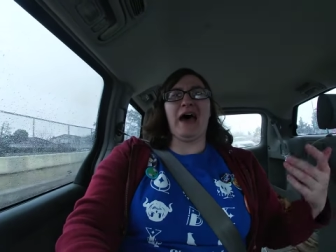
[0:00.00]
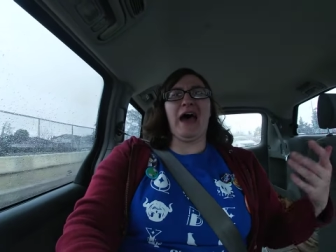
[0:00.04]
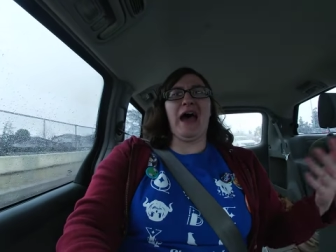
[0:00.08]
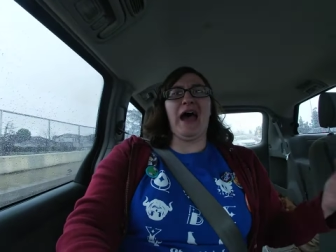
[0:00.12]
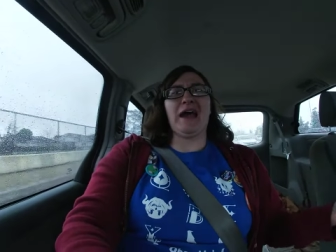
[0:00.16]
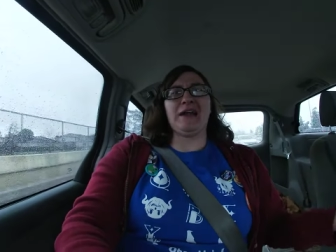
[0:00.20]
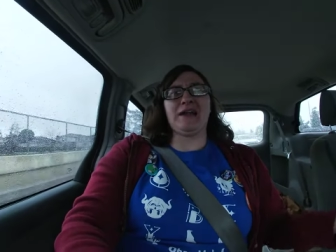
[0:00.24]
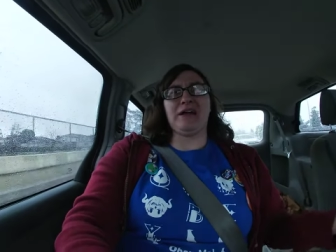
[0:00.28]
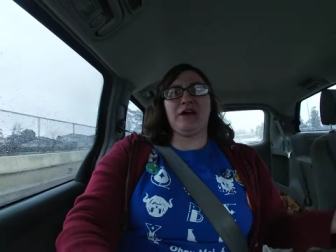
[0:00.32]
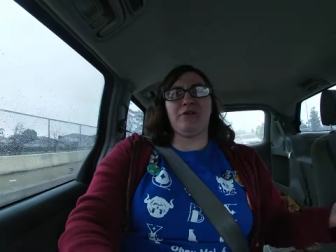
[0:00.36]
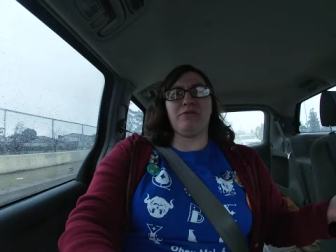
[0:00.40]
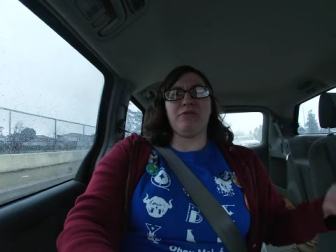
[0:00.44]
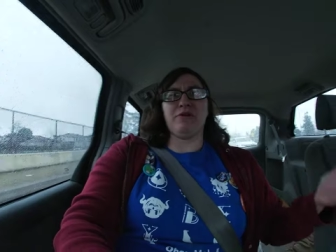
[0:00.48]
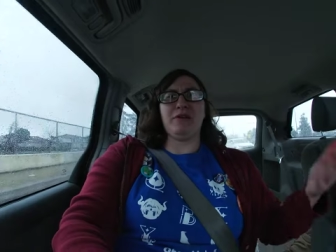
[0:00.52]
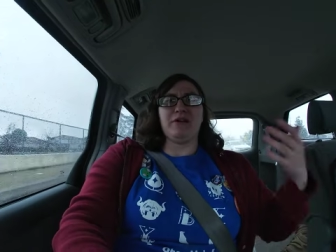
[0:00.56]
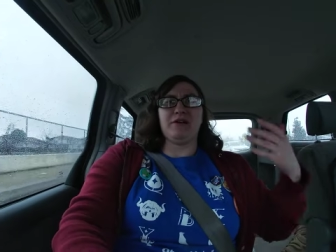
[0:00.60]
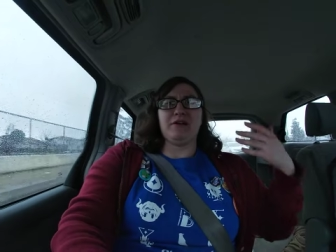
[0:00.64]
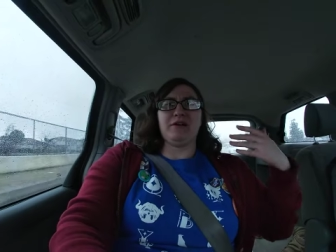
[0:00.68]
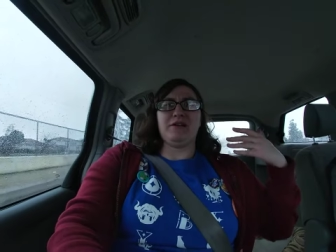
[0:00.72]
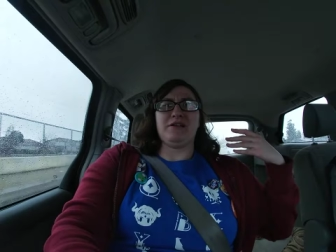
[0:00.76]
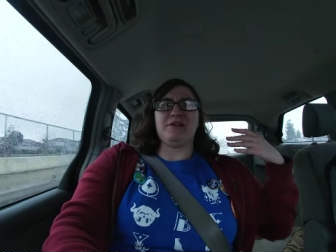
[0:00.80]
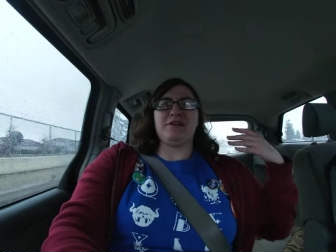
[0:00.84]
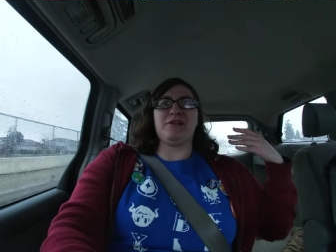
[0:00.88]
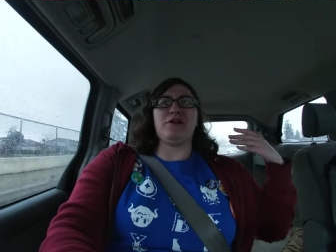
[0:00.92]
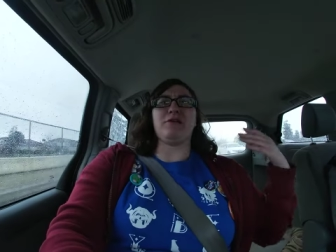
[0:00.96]
I know
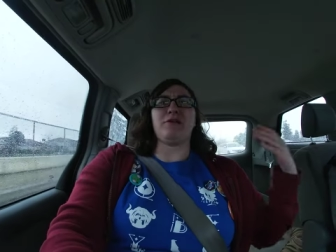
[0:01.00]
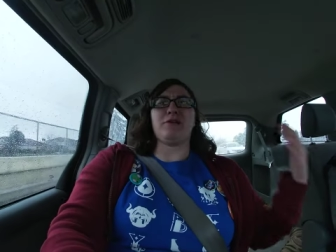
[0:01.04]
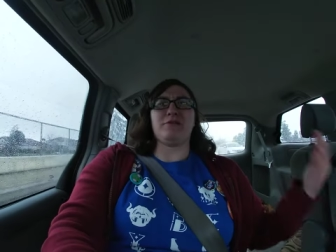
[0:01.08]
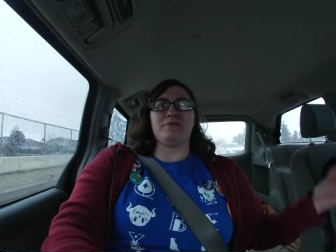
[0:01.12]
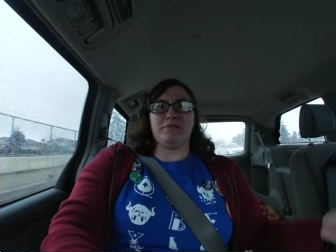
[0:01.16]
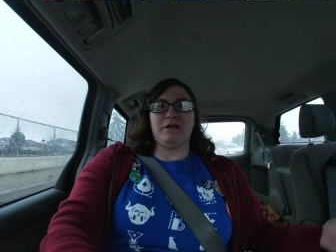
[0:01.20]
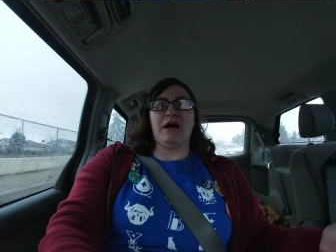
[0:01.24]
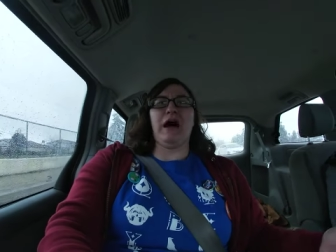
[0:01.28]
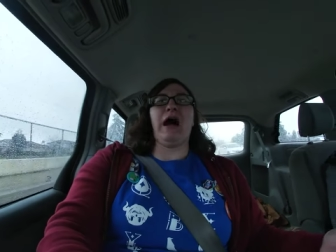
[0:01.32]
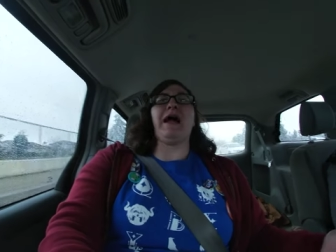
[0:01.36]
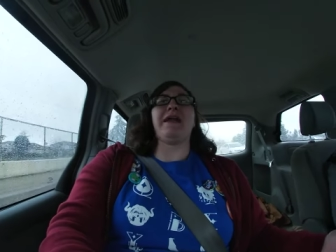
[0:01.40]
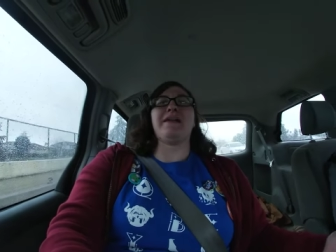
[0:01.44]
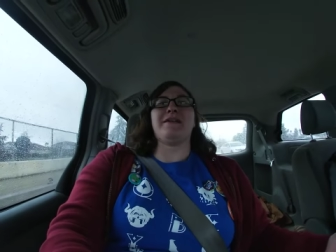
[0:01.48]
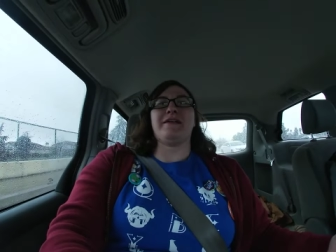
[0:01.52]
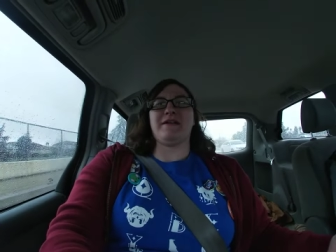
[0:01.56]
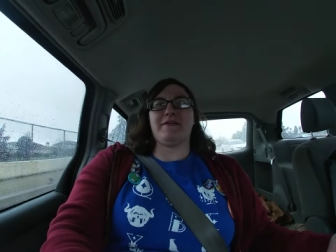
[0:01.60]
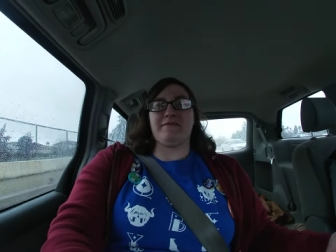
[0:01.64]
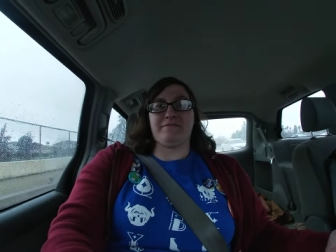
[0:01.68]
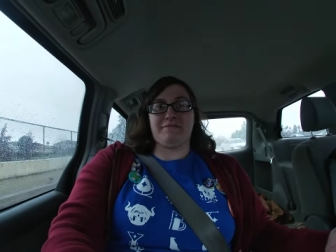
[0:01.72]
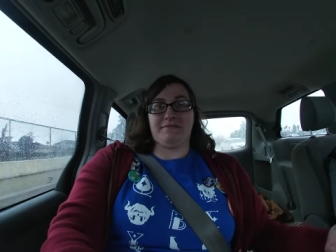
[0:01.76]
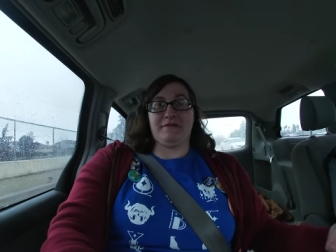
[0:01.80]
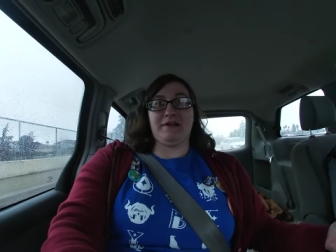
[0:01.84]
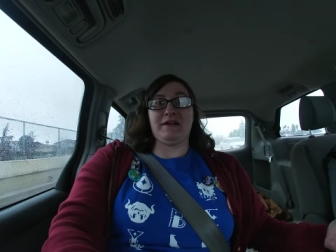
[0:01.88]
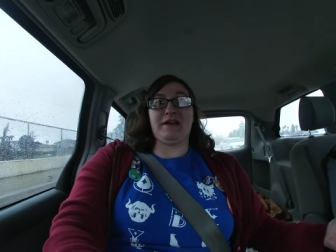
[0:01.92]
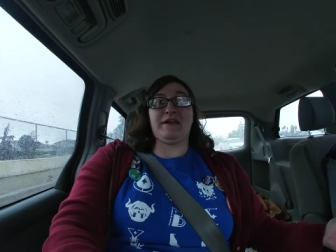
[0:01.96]
there are a lot of
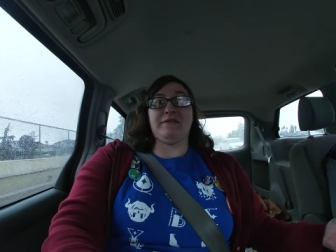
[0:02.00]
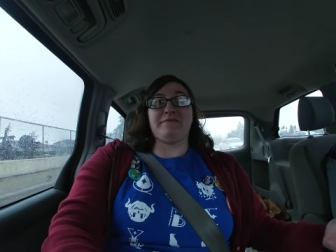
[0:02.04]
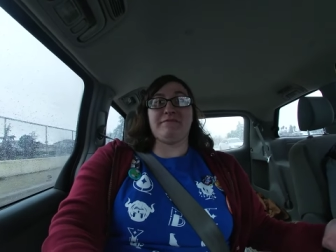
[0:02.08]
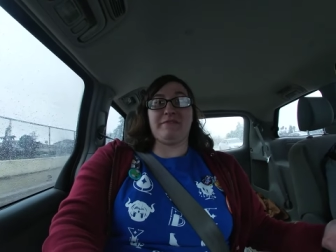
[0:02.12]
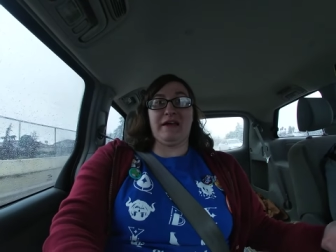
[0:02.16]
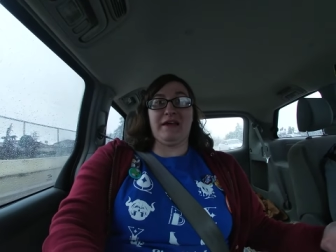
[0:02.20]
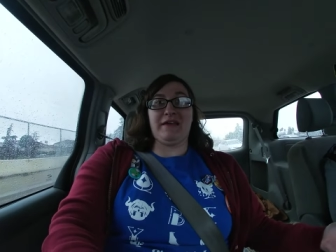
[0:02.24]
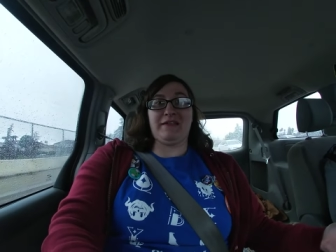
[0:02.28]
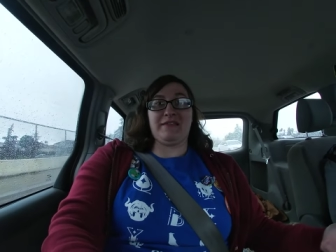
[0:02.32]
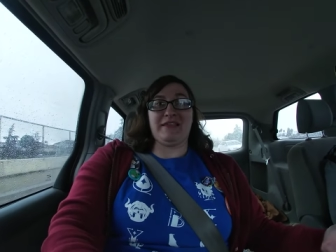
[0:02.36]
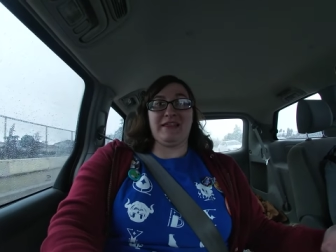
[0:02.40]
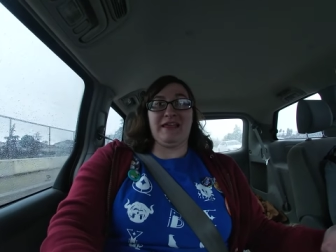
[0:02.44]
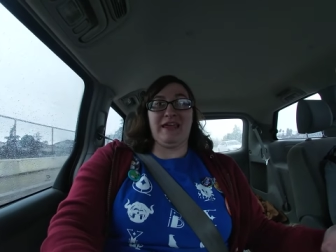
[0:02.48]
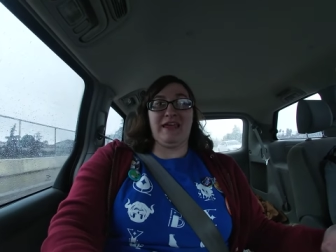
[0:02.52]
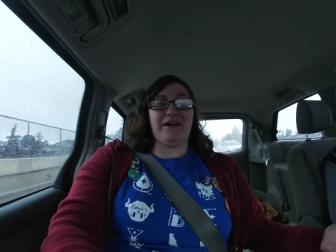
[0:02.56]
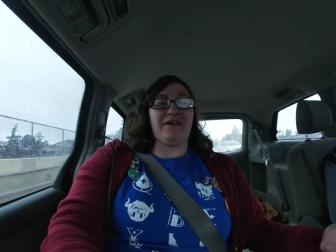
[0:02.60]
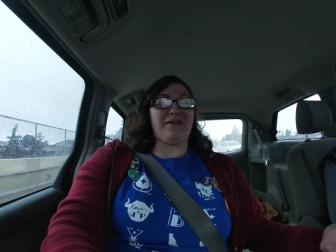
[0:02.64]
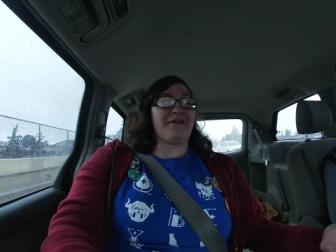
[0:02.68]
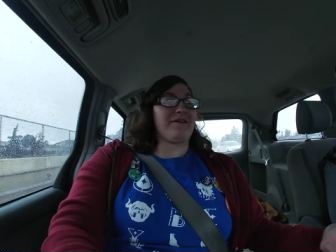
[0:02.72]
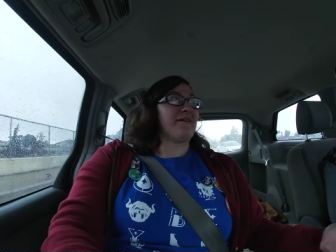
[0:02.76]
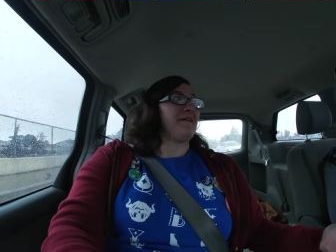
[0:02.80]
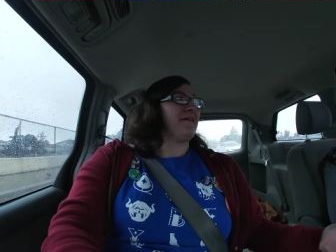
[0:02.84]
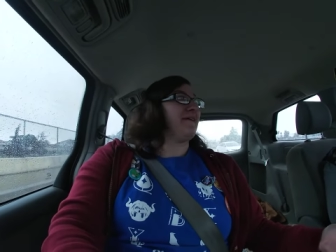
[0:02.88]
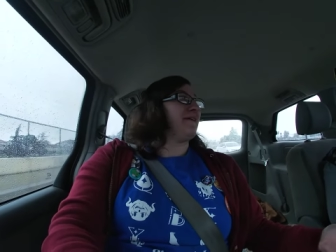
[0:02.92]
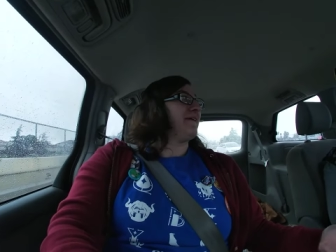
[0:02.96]
different events
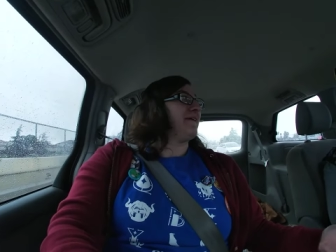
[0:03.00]
here,